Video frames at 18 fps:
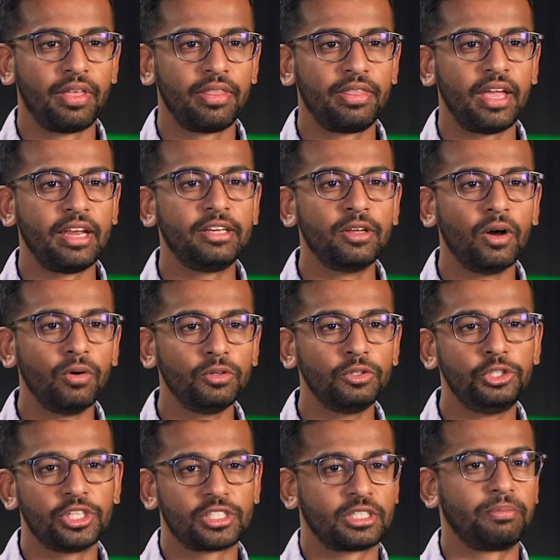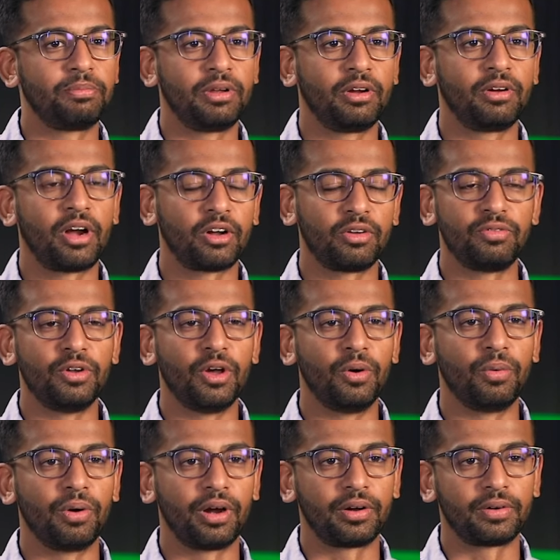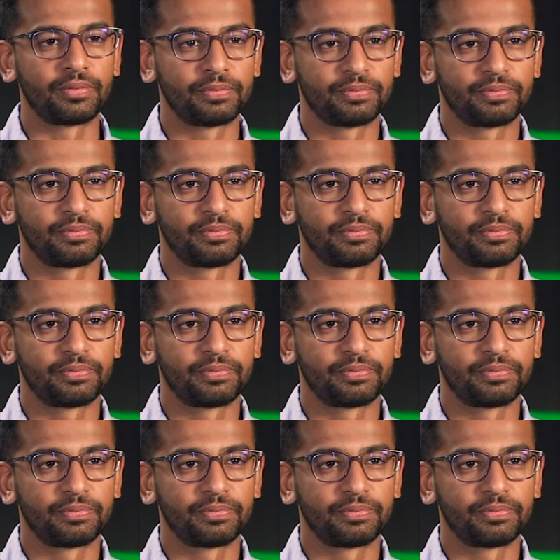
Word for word: They don't just appear out of nowhere.